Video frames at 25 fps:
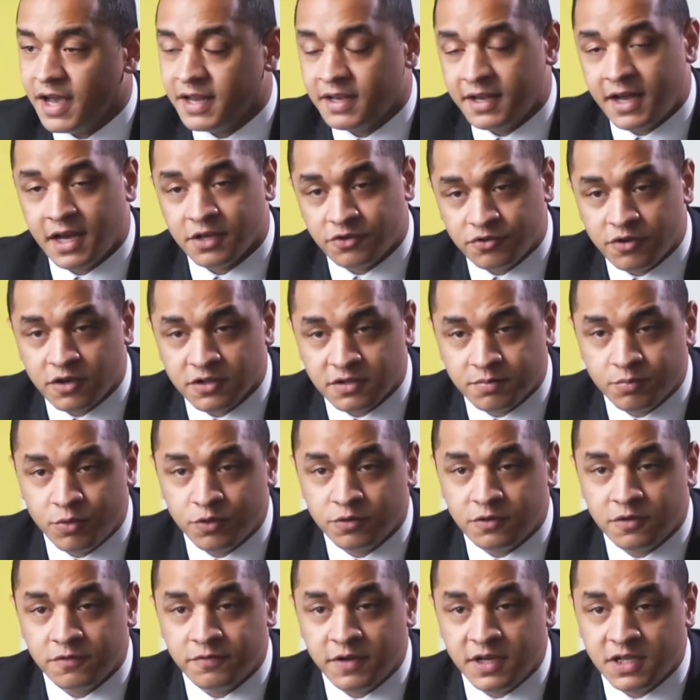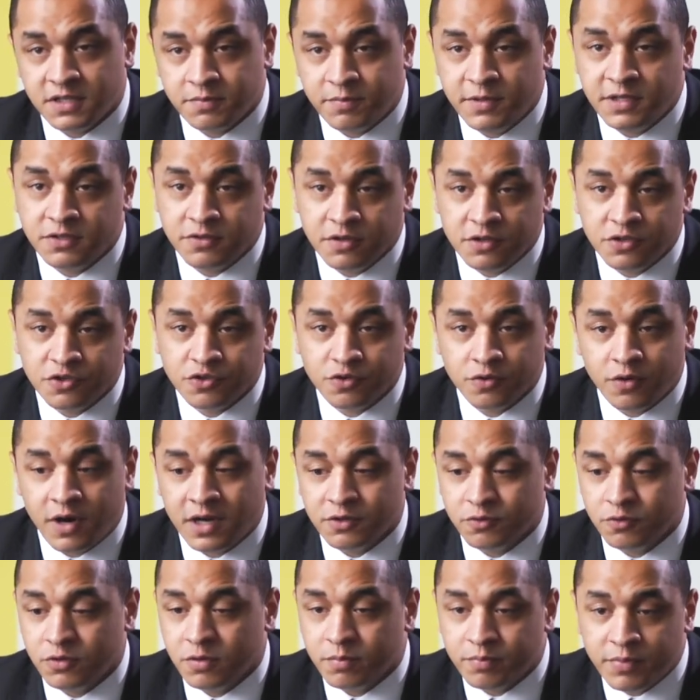and that trust motivates me to ensure
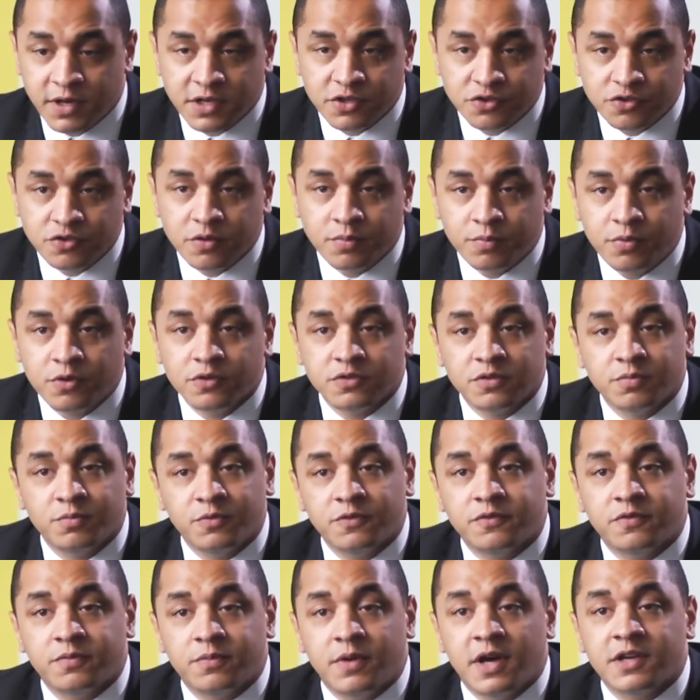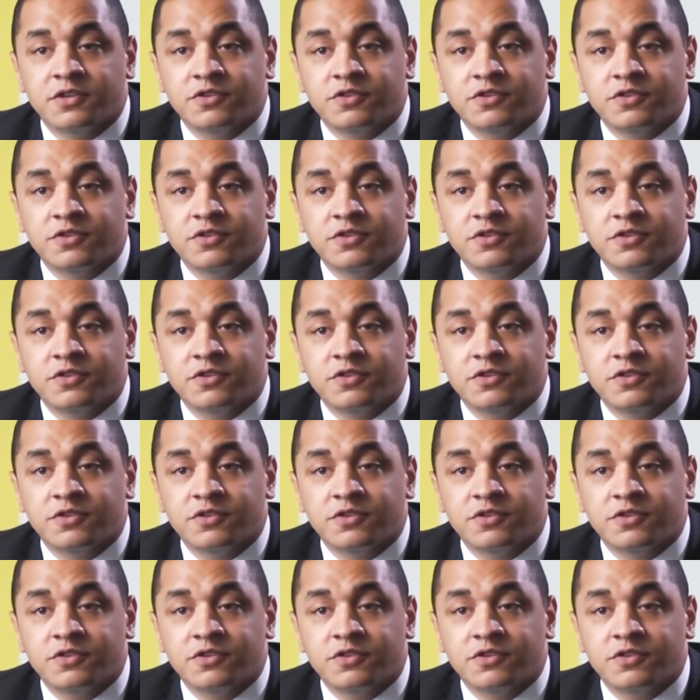I do the best job possible for my